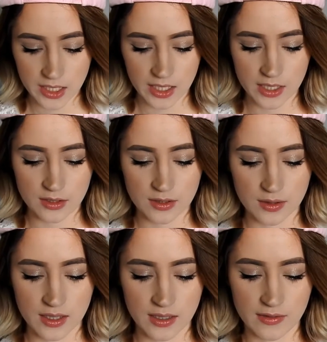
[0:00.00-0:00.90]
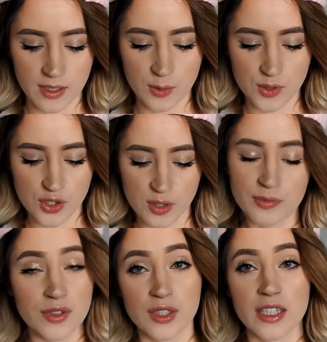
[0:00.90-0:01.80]
I just love how
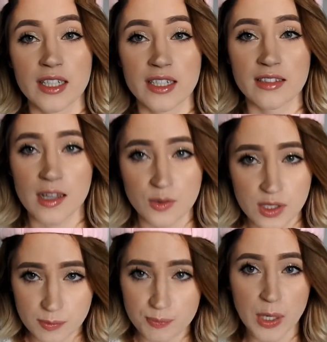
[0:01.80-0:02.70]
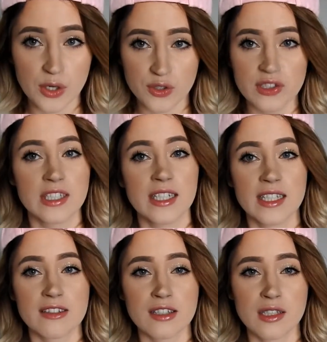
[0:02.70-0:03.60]
shimmery it is, how sparkly it
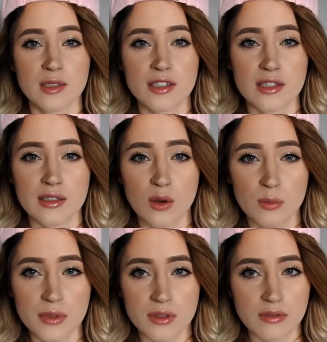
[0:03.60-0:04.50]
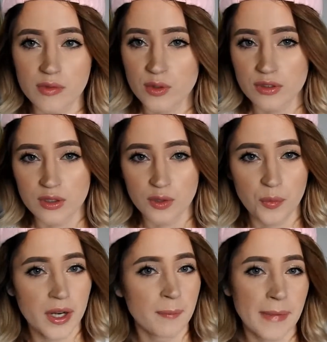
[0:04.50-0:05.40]
is. It's so beautiful. You could
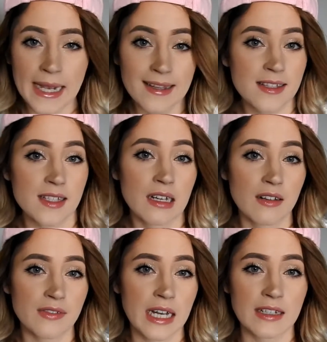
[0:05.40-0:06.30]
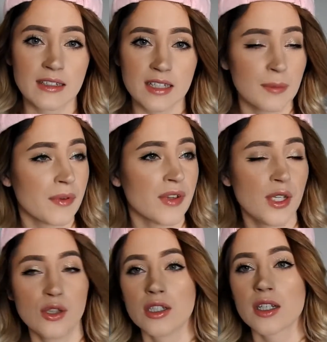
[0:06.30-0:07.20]
wear it by itself on top of
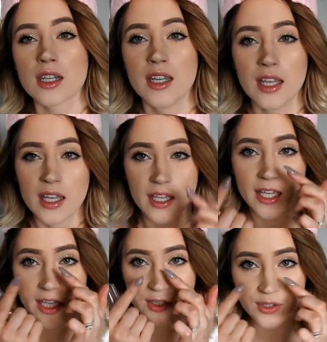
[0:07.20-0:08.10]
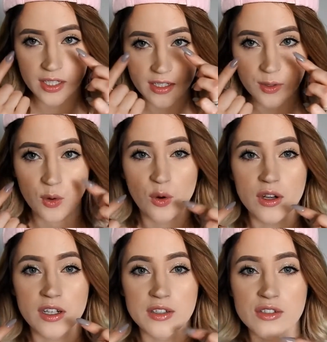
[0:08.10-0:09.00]
any look. in your inner
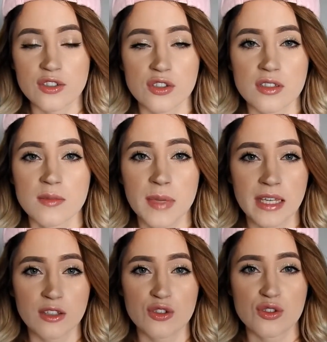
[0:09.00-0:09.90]
corners just to make it